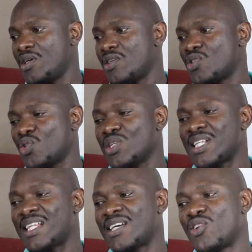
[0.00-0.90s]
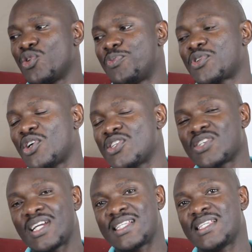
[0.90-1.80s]
So those are the grouped
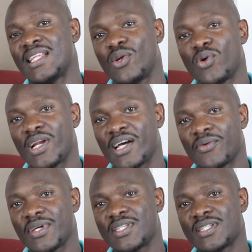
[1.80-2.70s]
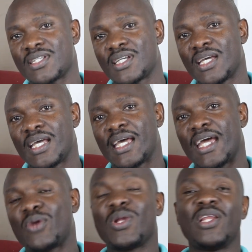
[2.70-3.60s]
consonants in the Luo language,
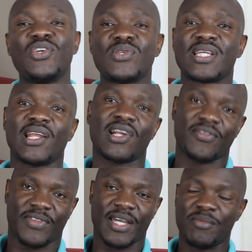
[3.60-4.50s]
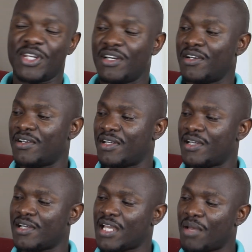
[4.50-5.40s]
and we'll use a lot of them in our
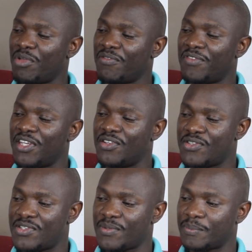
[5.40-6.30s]
coming videos.